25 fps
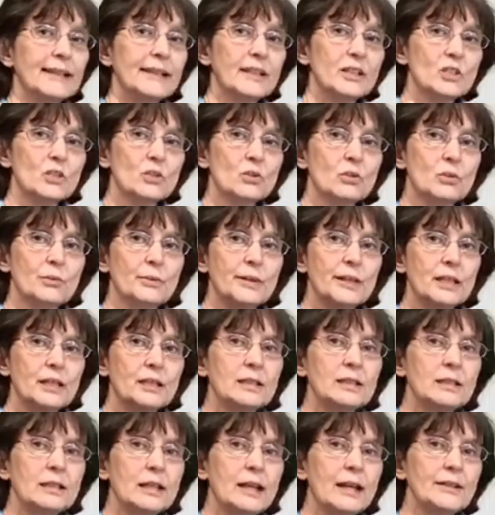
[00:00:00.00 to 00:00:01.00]
jewelry,
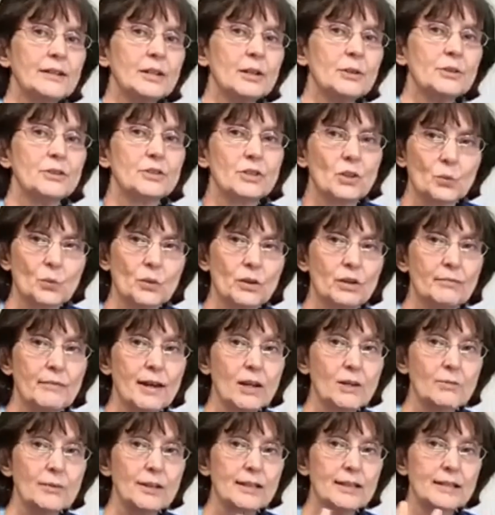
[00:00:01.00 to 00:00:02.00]
I noticed on one of my
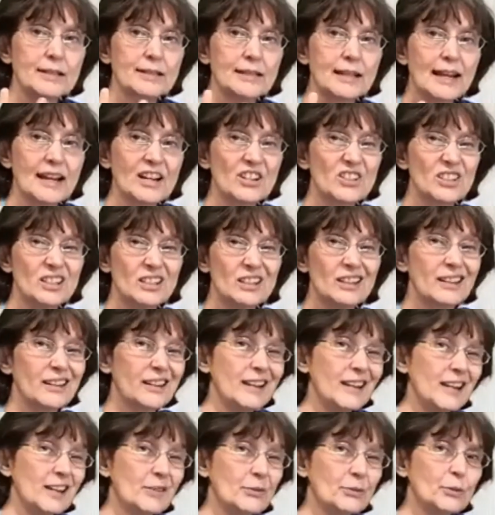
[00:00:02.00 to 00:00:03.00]
rings it actually kind
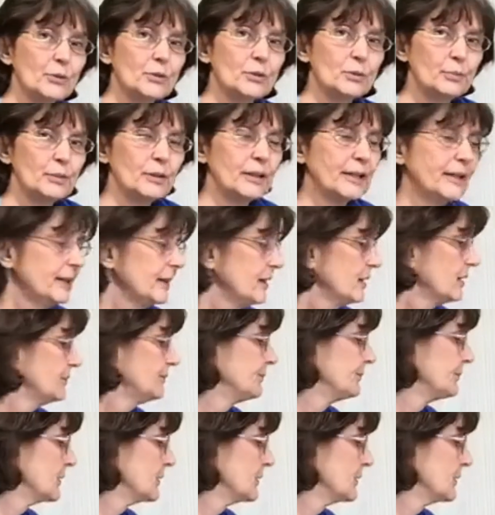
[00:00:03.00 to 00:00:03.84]
of ate through the plating.